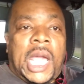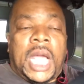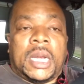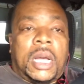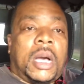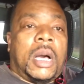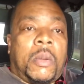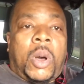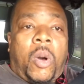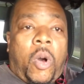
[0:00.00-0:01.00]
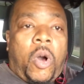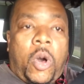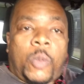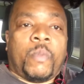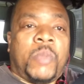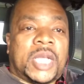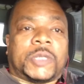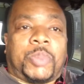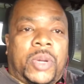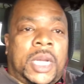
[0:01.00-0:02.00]
and um, all
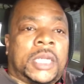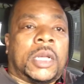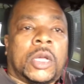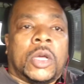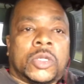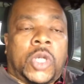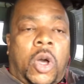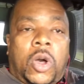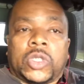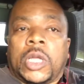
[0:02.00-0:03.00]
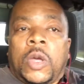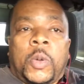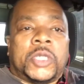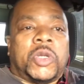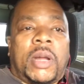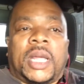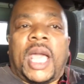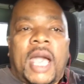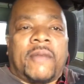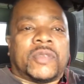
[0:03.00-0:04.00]
mixed breed dogs. We trying to
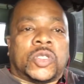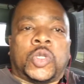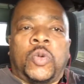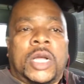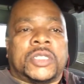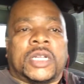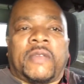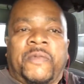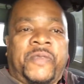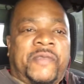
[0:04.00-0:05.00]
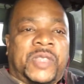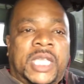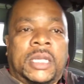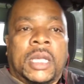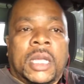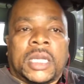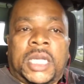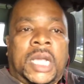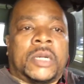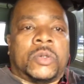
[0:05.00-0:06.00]
have two hundred fifty
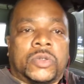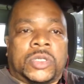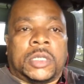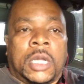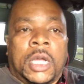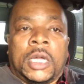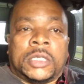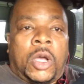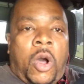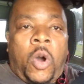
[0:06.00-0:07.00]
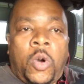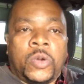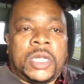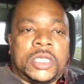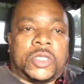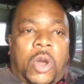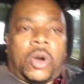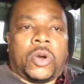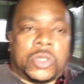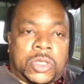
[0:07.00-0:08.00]
kennels to hold these
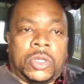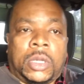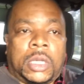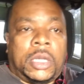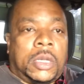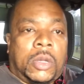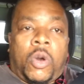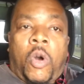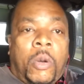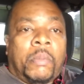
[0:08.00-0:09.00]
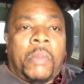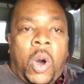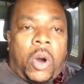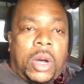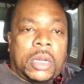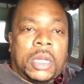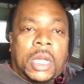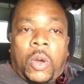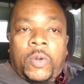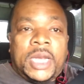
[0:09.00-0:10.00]
dogs or more.
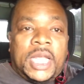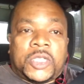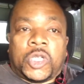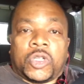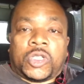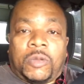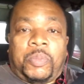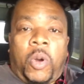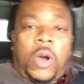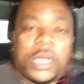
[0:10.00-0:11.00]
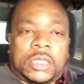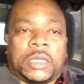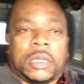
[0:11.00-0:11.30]
We need your support.